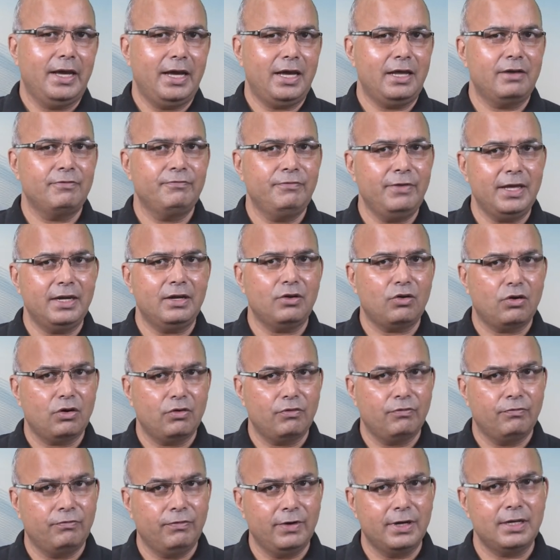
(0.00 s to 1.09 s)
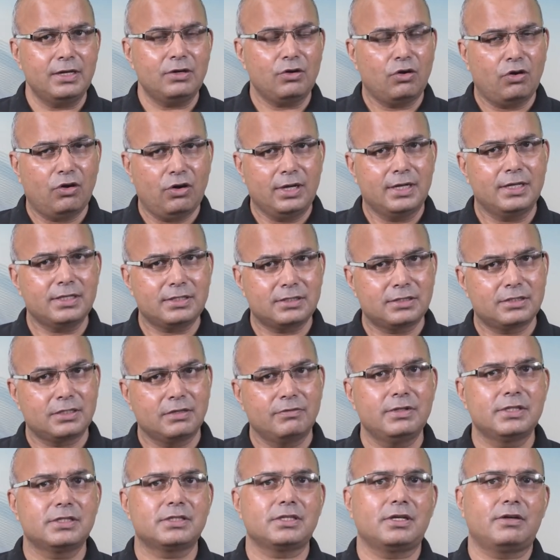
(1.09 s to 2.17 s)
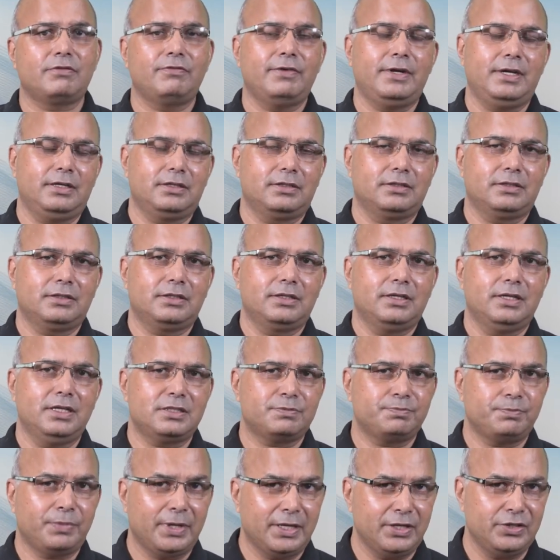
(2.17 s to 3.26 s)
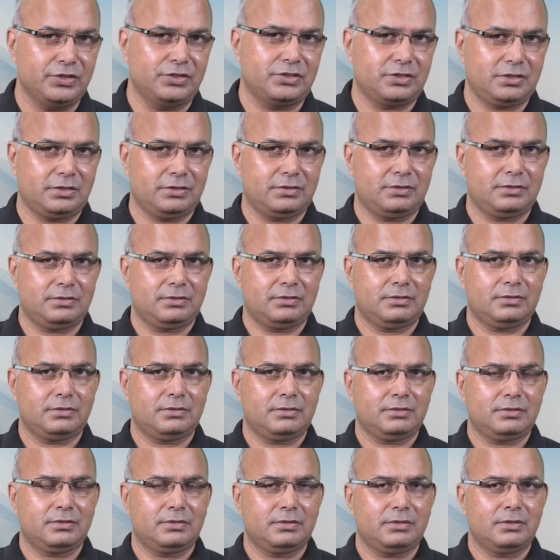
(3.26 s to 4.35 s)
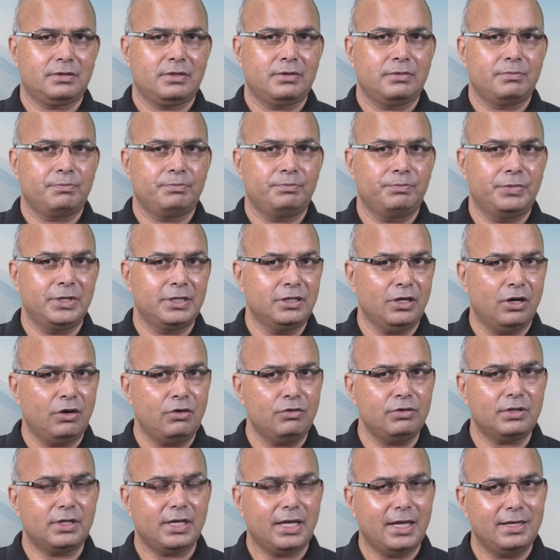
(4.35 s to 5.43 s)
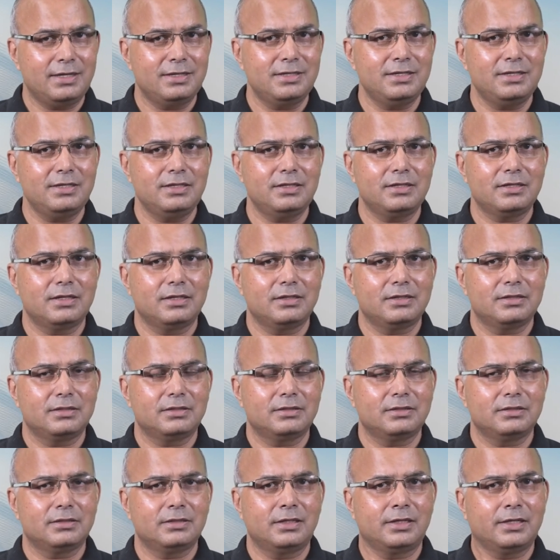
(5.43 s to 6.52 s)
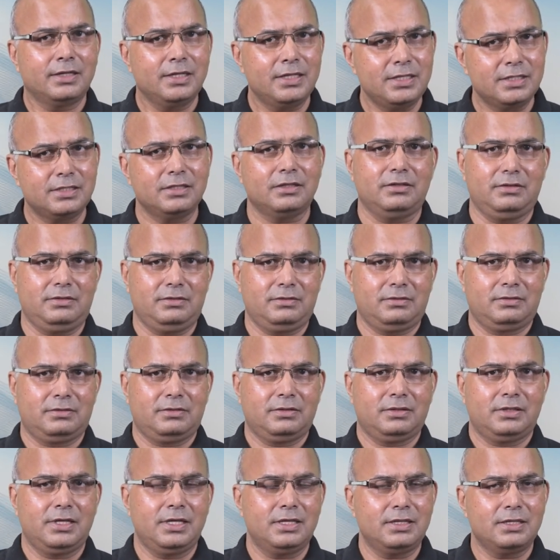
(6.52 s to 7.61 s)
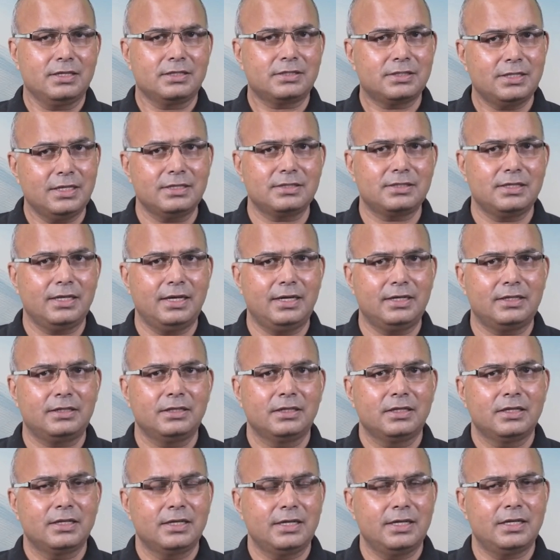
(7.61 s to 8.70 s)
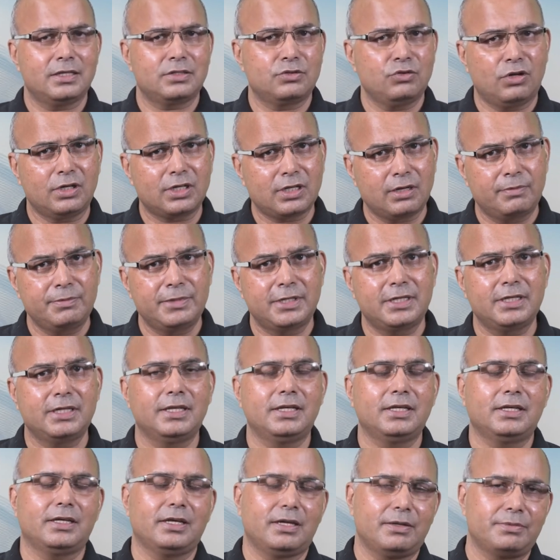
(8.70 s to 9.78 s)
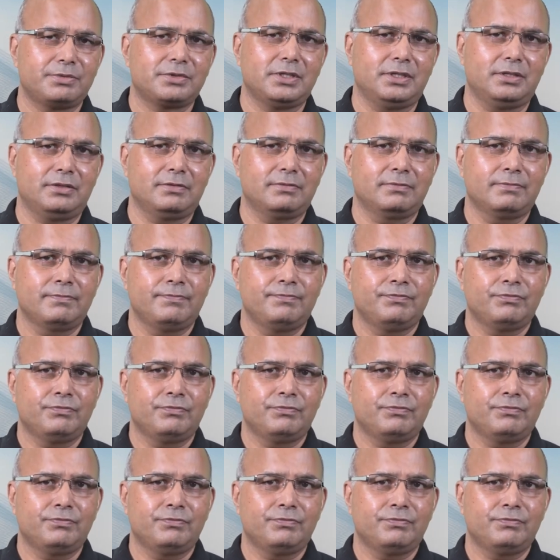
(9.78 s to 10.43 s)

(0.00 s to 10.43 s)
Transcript: And when one honest civil servant is punished without any reason, in the sense that he has not committed any corruption,